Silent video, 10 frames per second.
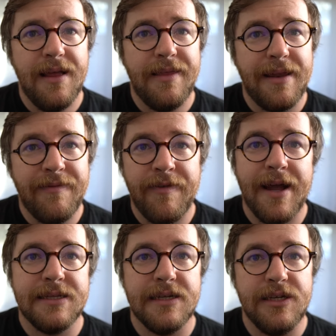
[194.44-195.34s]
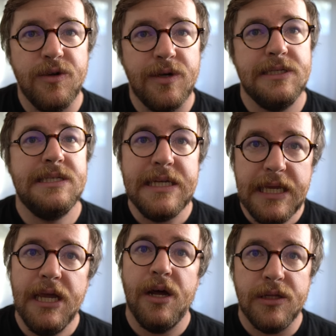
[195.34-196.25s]
That in fact, you could
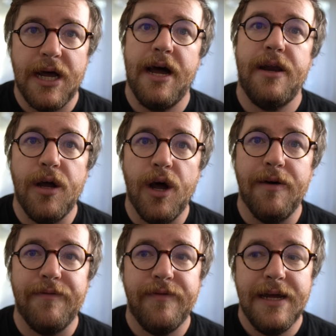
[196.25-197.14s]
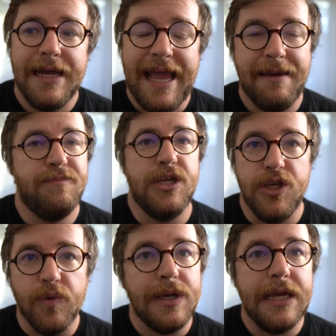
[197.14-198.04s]
see a lot of
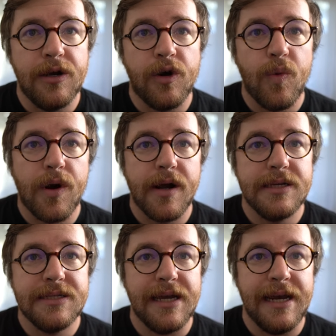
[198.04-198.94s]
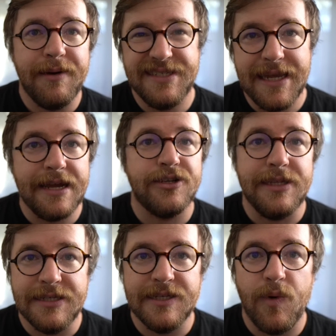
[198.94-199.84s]
ambiguity in her works, and I would say
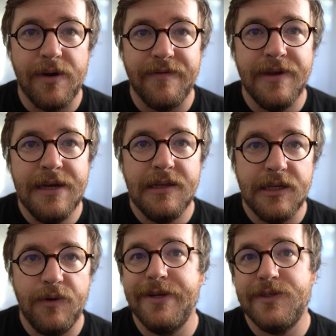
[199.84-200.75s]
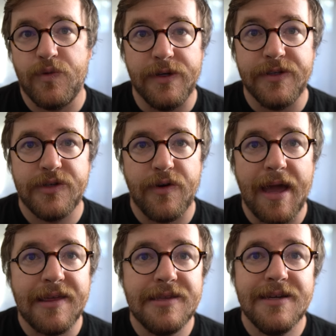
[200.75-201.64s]
actually this is one of Le Guin's real
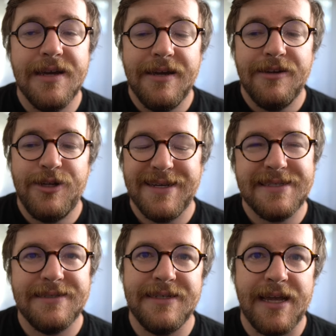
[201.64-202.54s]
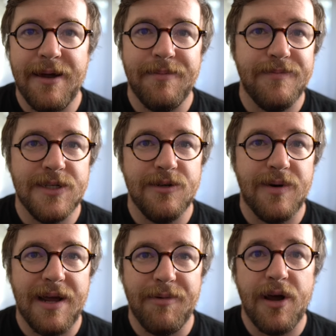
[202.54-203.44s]
strengths. She doesn't succumb to
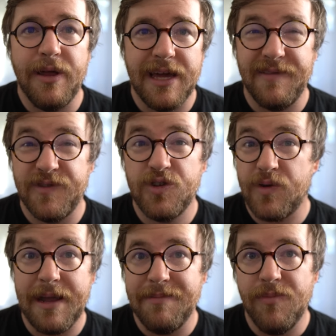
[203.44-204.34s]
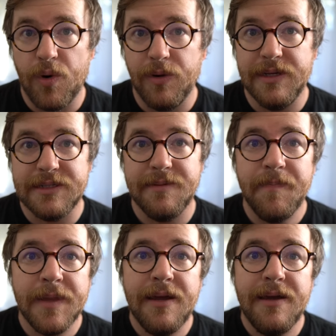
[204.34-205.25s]
what I would call kind of trite
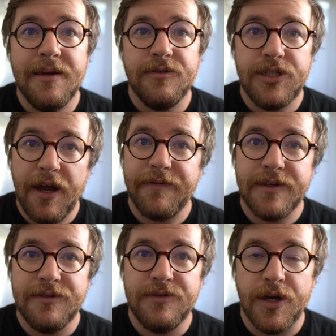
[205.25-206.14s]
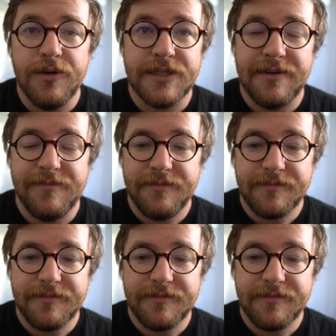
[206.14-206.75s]
moralism. She often shows that